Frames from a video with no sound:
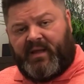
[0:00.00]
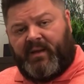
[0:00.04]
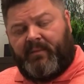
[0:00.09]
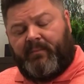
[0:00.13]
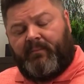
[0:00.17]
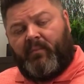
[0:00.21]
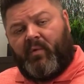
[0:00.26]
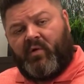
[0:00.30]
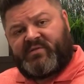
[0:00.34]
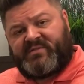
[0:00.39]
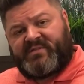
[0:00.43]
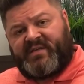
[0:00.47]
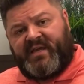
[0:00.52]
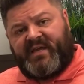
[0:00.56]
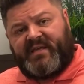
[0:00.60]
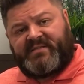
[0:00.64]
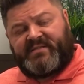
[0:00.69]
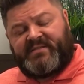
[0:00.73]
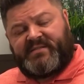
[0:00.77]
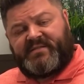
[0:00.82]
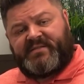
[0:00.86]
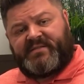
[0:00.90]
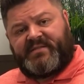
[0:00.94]
In most
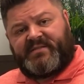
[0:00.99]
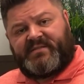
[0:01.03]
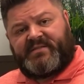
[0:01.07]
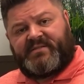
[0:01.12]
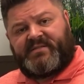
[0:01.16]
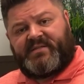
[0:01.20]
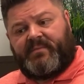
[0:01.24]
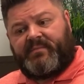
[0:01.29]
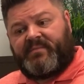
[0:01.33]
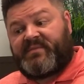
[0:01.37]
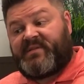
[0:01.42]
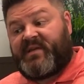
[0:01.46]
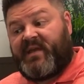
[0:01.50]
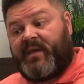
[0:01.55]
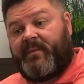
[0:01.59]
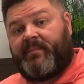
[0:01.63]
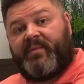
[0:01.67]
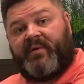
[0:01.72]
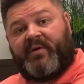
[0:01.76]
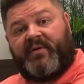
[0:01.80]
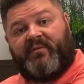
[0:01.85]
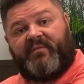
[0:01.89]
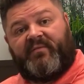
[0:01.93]
cases, it's some
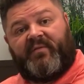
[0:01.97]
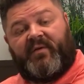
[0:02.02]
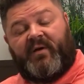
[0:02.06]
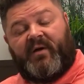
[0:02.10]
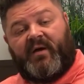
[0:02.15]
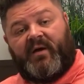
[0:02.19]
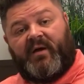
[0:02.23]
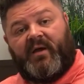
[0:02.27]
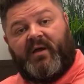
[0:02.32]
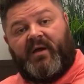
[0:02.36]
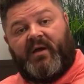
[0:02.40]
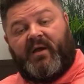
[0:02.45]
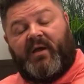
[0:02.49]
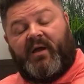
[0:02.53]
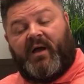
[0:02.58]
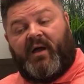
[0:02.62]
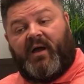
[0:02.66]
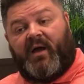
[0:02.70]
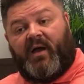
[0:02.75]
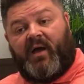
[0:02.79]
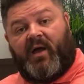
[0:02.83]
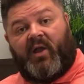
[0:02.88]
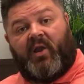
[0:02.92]
type of
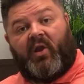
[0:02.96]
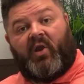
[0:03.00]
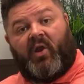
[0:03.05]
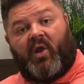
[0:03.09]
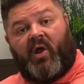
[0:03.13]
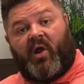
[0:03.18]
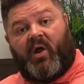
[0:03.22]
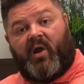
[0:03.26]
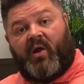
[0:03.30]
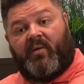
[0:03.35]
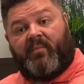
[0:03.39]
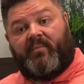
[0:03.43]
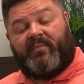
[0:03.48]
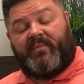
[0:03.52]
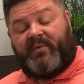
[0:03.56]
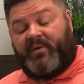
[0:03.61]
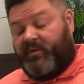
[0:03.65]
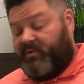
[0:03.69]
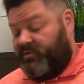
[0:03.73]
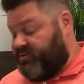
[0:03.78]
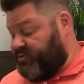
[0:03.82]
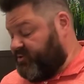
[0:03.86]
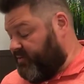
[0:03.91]
alarm,
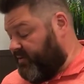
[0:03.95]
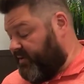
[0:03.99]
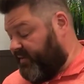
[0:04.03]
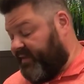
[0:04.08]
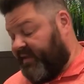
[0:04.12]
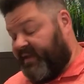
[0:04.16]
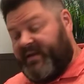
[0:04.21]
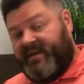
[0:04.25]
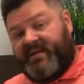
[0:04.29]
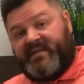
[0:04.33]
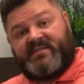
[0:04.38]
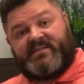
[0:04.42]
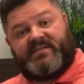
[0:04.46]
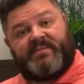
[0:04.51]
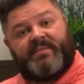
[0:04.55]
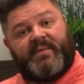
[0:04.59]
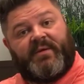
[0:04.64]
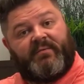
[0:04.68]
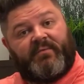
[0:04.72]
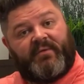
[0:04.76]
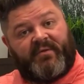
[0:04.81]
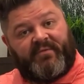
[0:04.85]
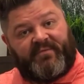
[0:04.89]
showing that it needs to
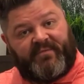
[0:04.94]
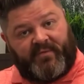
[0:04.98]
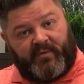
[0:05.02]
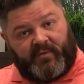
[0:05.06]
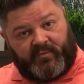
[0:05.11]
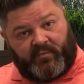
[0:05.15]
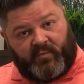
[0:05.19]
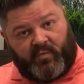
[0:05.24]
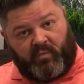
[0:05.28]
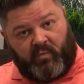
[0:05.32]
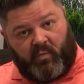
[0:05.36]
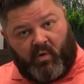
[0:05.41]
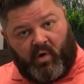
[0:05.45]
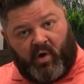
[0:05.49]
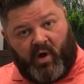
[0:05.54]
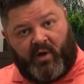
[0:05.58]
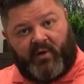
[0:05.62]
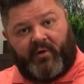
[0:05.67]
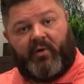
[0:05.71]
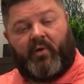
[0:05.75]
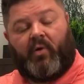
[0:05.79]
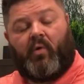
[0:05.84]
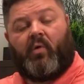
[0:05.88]
be refilled with
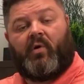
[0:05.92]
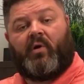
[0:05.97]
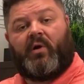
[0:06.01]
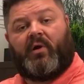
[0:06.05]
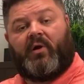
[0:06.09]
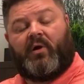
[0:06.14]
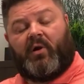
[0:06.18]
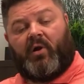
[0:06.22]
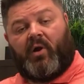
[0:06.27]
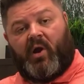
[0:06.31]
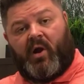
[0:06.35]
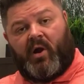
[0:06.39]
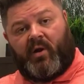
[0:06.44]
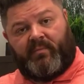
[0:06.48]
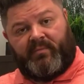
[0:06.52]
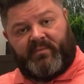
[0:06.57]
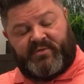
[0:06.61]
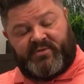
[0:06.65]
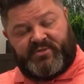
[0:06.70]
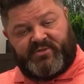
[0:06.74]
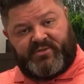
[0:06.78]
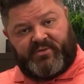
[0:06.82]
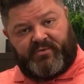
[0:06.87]
water, or an
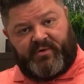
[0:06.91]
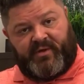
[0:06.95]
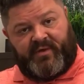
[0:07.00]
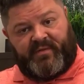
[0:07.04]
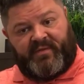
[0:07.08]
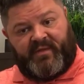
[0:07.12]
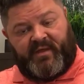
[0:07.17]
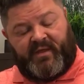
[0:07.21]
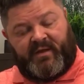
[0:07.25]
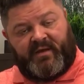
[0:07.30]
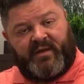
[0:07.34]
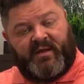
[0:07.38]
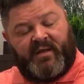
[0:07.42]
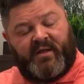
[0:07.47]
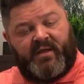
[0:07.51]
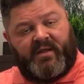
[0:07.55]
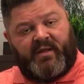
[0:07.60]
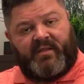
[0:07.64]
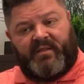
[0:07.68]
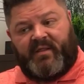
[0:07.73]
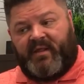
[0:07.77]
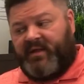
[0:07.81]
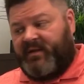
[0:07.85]
alarm showing that
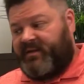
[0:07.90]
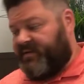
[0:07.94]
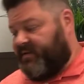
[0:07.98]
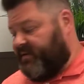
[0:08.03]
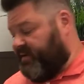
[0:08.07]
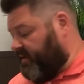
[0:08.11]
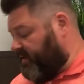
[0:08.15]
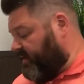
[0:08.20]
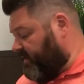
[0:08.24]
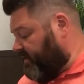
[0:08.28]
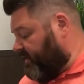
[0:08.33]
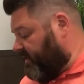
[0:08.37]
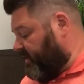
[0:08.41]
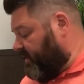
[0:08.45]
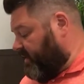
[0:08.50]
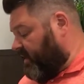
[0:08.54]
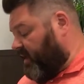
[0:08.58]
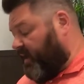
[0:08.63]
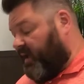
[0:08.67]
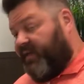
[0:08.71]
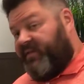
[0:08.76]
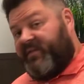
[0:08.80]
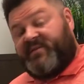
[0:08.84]

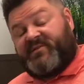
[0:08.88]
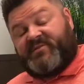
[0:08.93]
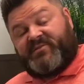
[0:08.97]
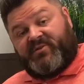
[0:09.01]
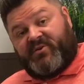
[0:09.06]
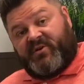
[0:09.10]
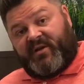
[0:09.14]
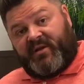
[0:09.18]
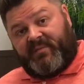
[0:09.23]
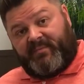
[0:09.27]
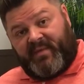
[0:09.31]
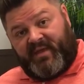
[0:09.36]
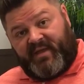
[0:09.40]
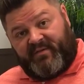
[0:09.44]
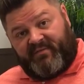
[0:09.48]
the circuit may